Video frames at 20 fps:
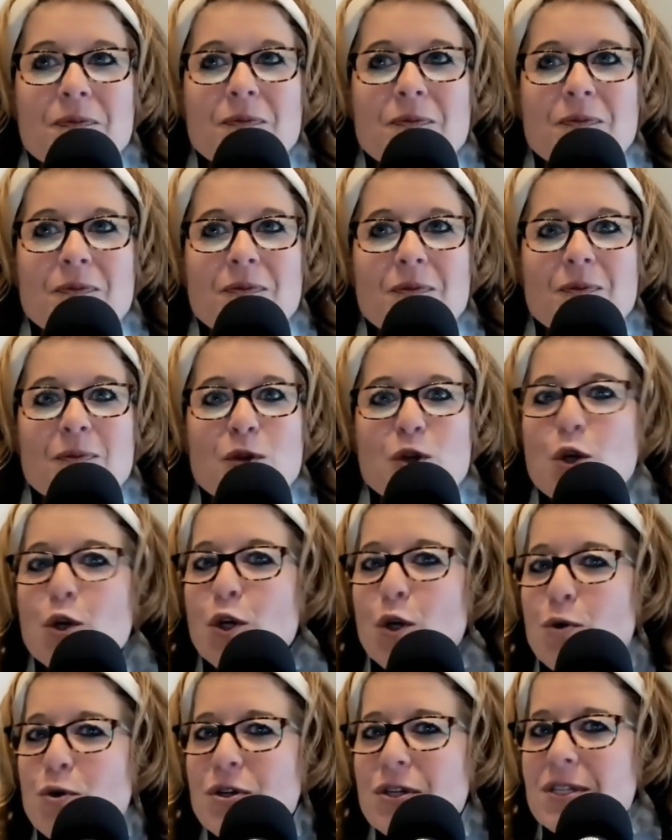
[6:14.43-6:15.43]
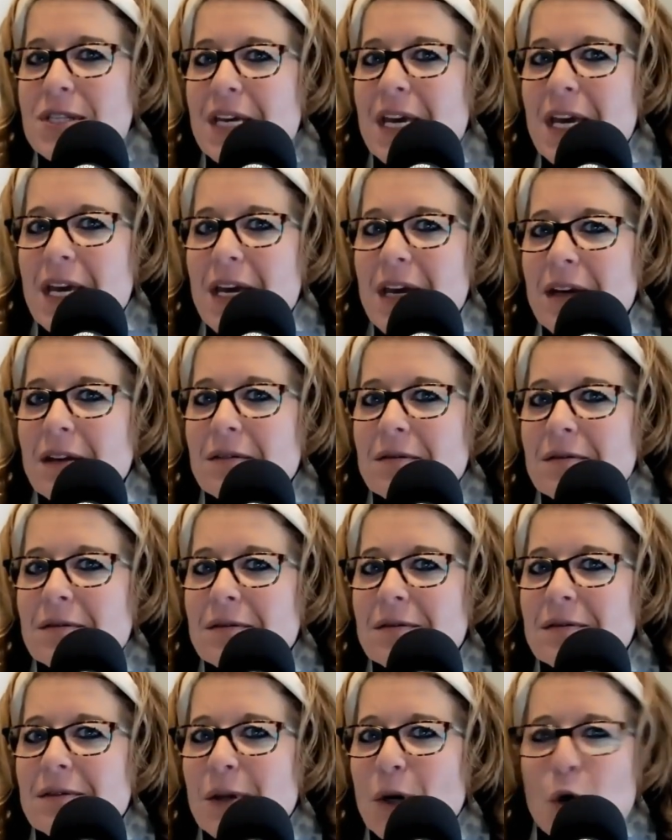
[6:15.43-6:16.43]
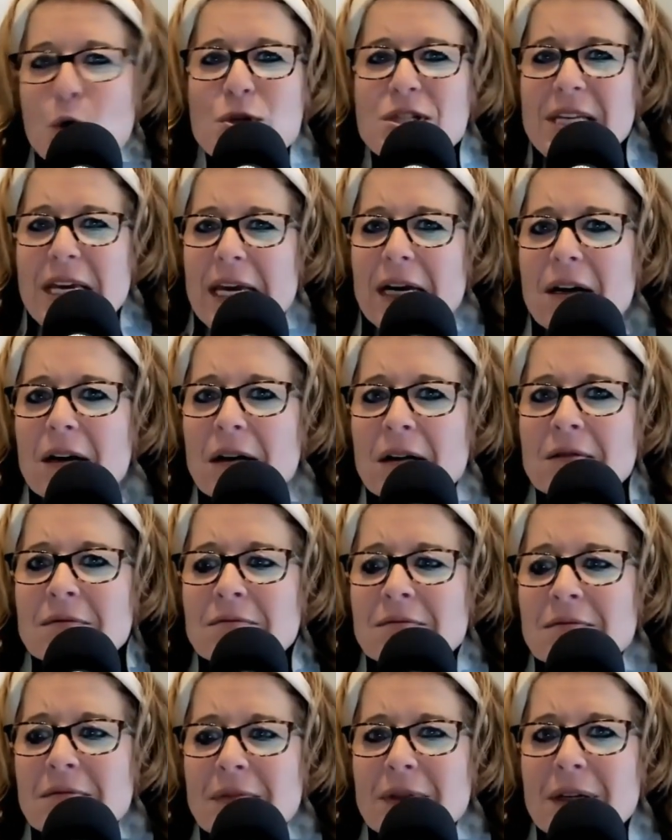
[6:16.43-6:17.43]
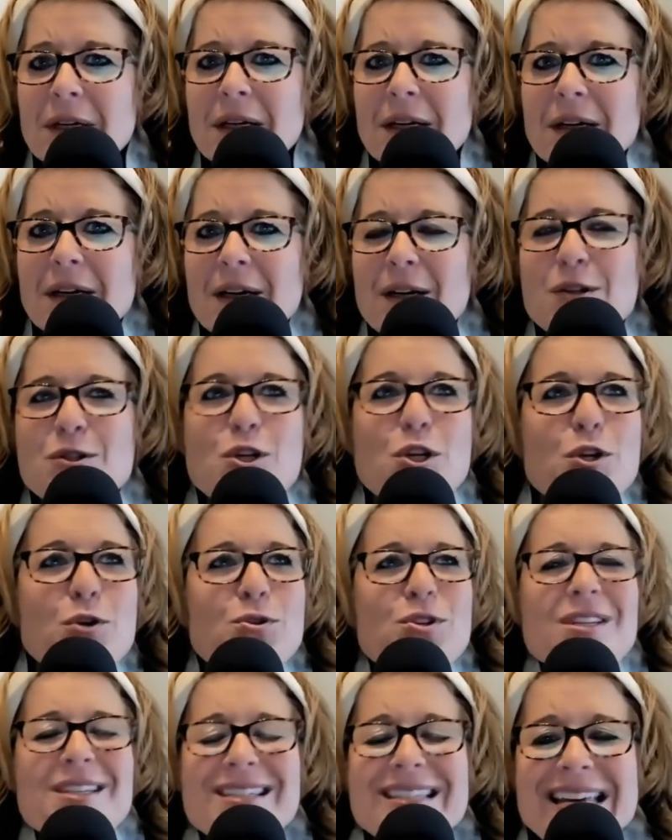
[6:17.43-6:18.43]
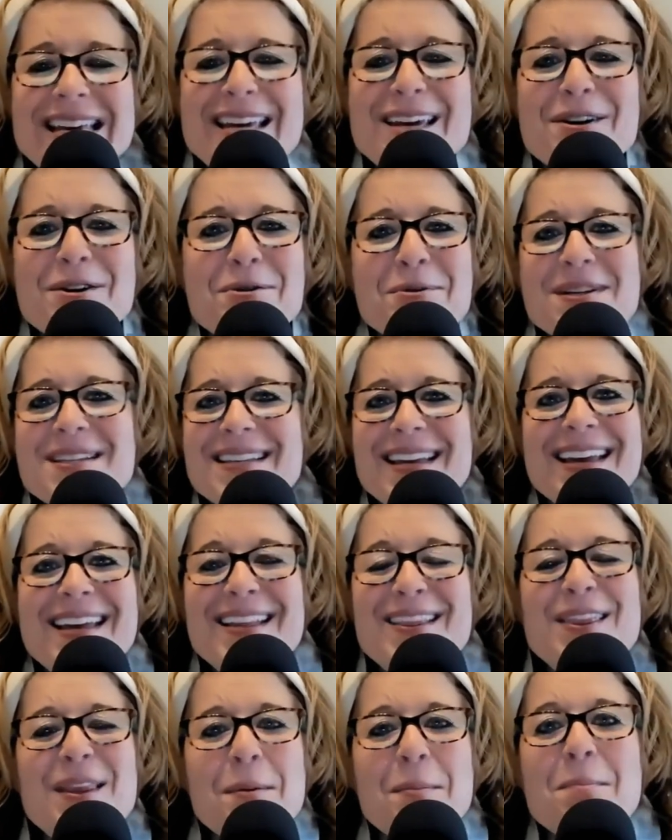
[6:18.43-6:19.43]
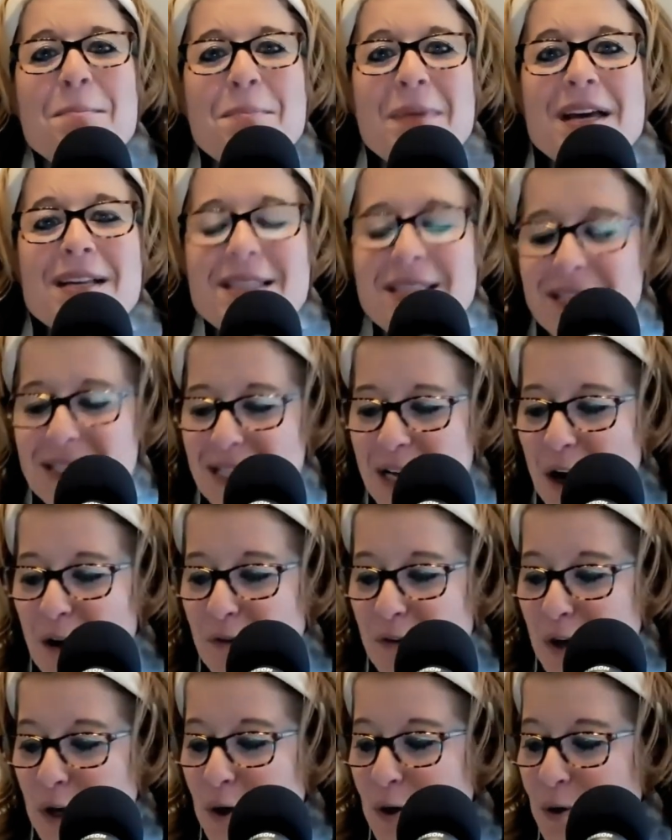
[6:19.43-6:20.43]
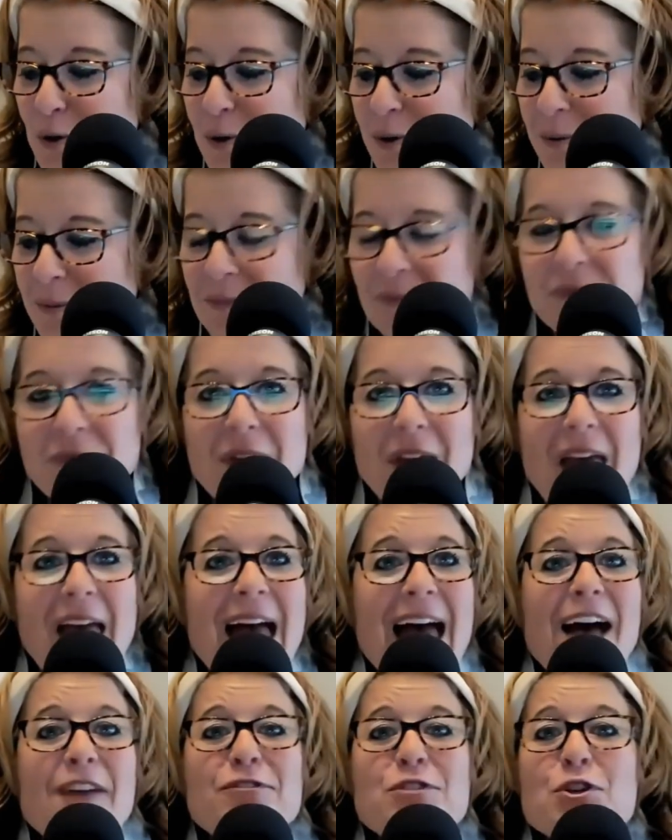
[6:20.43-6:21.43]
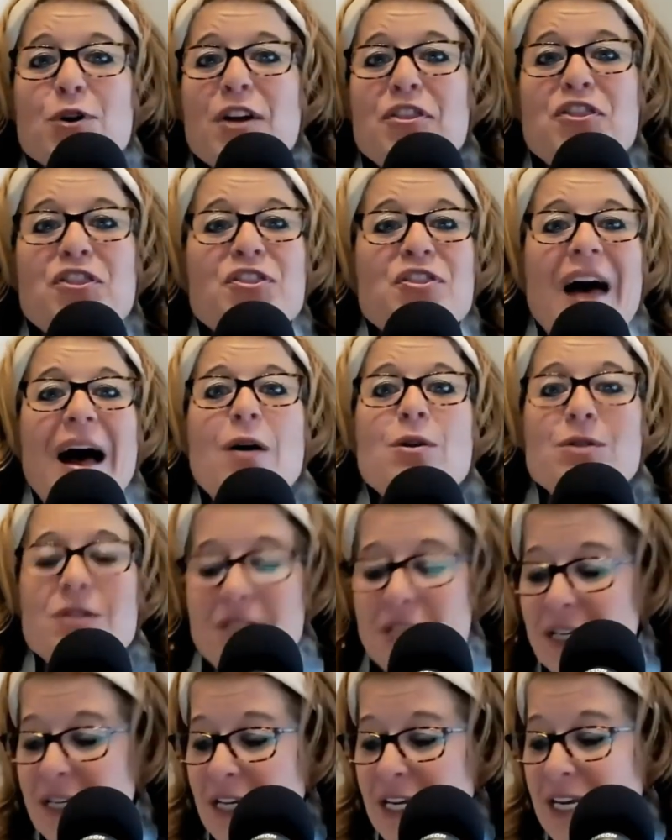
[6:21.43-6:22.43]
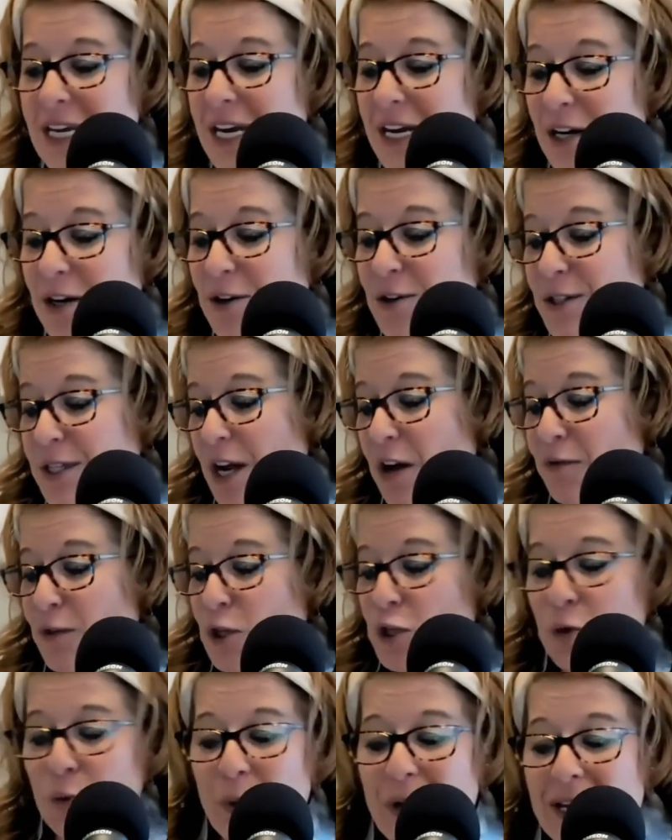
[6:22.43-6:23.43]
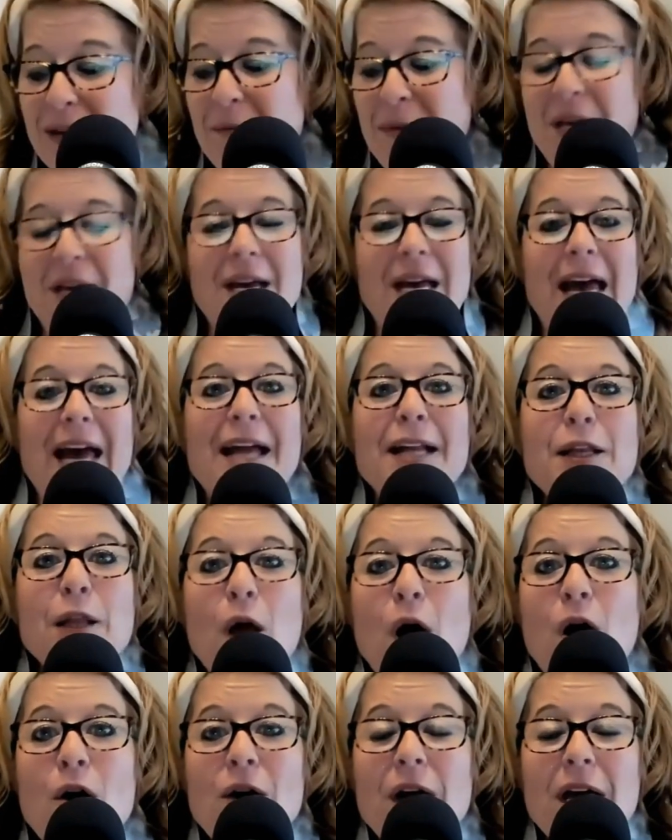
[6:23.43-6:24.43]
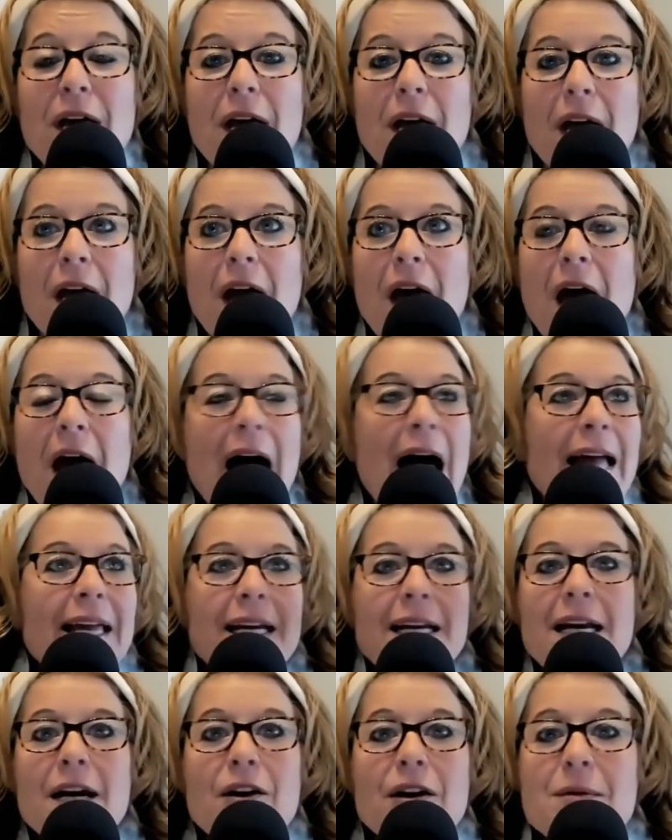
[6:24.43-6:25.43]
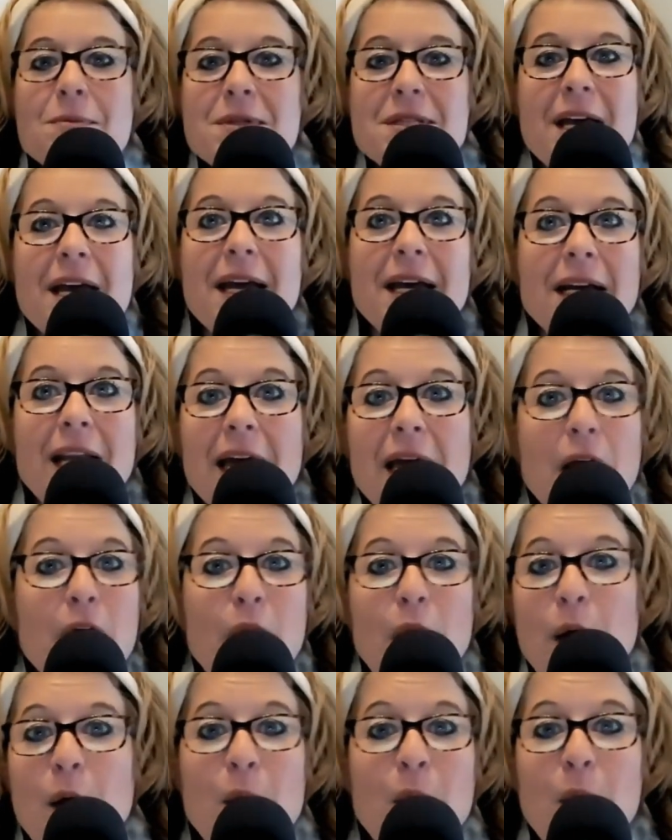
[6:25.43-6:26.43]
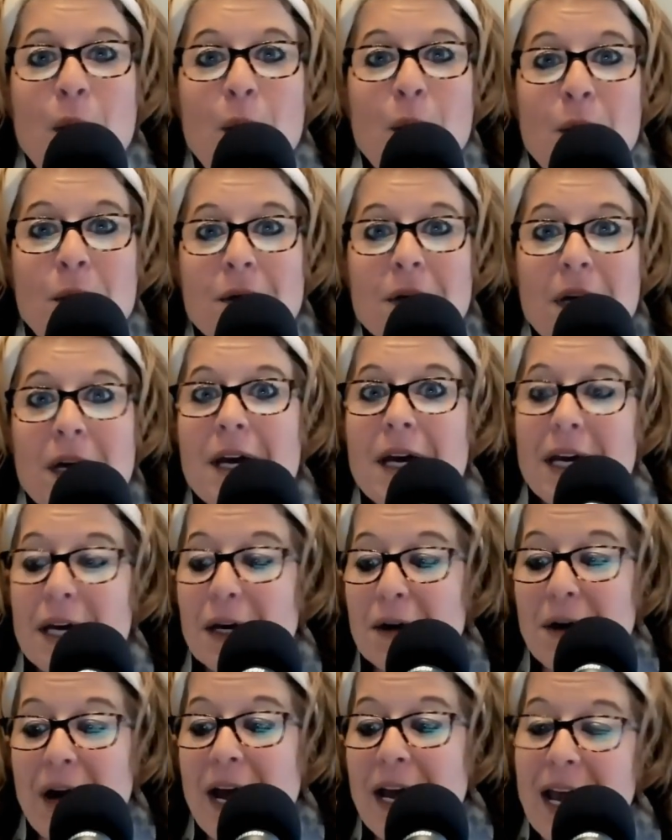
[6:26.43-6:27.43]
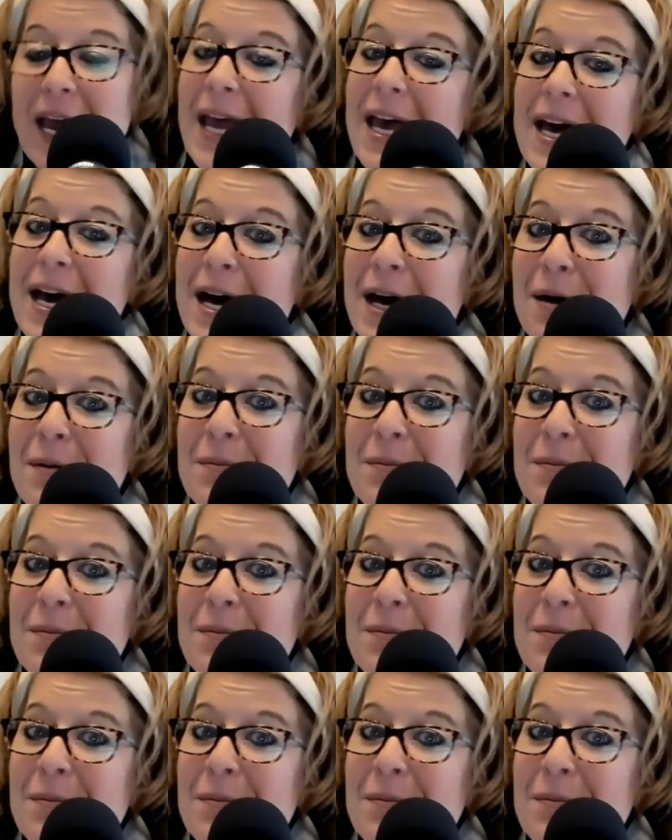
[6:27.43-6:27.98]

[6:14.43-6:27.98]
do you see who's here? Do you see who is in the midst of you? After 1,000 years of dreaming and longing, I can hear him saying, like, hello, here I am,